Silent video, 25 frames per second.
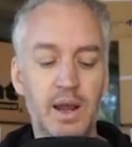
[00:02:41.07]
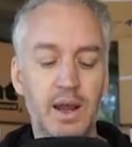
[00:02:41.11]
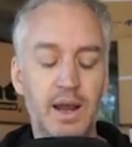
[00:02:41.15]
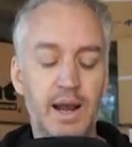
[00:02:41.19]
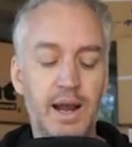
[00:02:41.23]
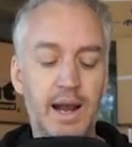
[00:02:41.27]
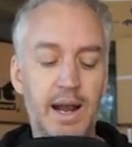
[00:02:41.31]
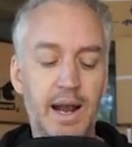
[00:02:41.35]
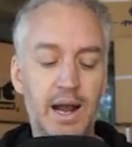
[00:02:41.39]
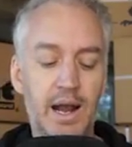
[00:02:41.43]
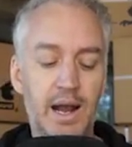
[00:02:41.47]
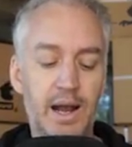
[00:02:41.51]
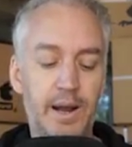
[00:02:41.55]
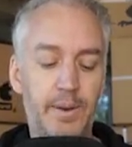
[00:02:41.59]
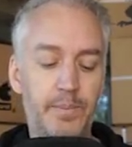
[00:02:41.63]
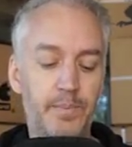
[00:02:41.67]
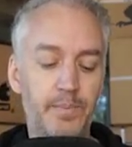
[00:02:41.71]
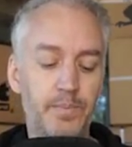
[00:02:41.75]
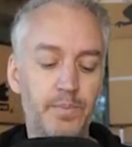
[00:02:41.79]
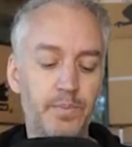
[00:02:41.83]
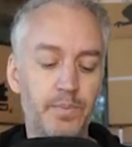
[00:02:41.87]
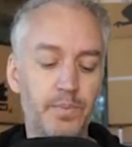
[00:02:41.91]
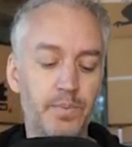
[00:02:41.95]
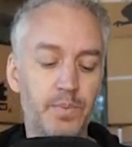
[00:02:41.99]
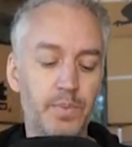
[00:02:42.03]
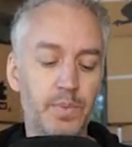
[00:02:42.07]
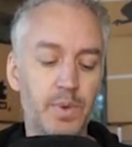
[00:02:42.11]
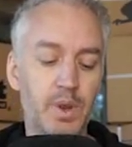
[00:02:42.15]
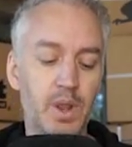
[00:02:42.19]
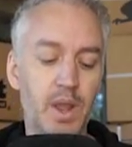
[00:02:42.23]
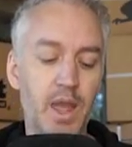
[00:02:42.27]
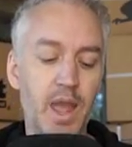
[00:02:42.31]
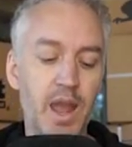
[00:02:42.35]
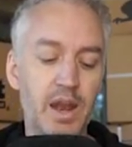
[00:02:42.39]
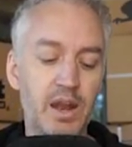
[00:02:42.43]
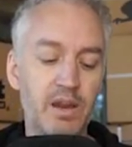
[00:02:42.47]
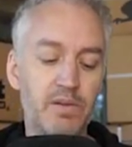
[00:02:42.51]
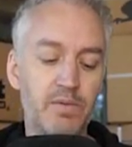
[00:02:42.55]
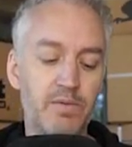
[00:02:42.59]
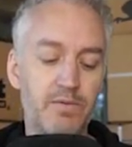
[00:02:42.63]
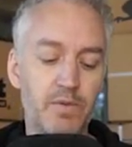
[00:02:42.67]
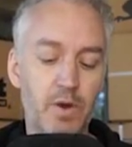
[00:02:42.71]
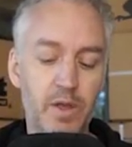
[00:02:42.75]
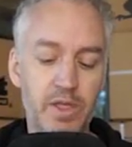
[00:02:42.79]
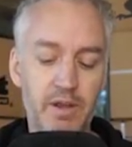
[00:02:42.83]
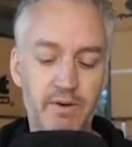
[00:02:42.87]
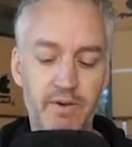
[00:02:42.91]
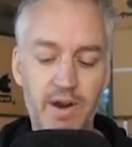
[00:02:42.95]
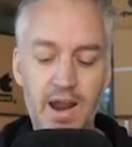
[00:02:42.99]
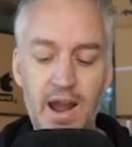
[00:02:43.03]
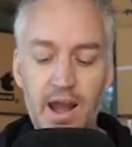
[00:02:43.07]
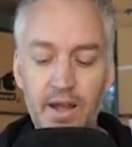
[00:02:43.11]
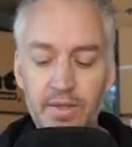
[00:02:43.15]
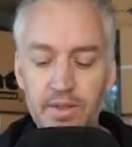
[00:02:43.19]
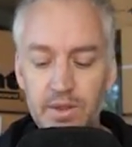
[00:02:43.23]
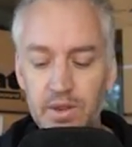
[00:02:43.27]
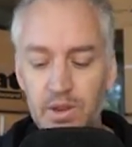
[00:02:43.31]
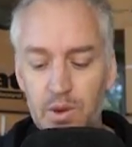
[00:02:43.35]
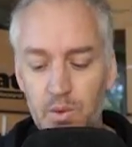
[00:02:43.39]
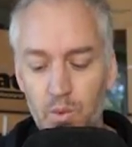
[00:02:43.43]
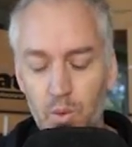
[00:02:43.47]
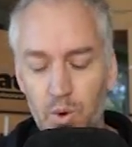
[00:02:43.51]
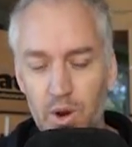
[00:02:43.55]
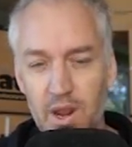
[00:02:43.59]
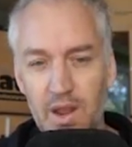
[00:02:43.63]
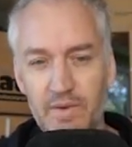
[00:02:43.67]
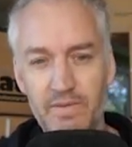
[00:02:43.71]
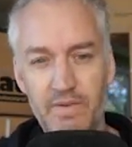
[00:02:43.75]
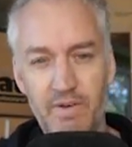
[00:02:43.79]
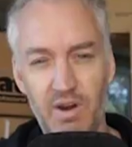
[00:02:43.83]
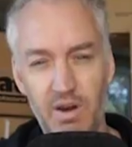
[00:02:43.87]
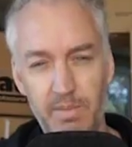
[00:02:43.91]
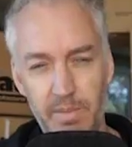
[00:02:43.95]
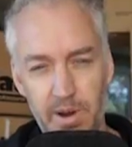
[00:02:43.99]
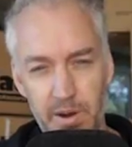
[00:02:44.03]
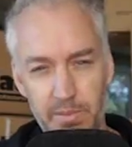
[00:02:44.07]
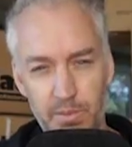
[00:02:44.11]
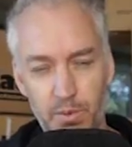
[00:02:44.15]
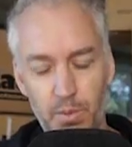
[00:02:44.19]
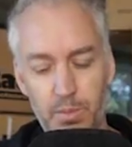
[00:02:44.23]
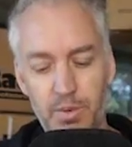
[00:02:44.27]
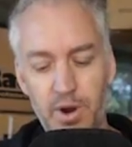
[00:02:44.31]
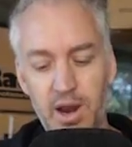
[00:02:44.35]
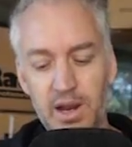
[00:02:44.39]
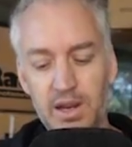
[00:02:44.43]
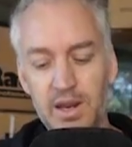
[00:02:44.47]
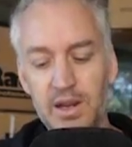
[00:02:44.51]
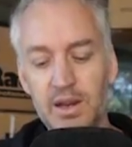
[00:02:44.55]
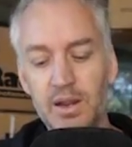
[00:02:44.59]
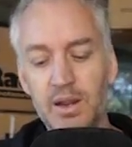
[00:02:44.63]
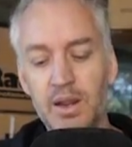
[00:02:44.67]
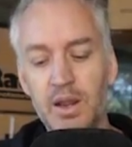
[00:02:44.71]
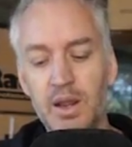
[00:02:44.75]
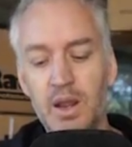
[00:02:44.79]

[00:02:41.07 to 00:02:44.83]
Any further out, you will get very minimal braking.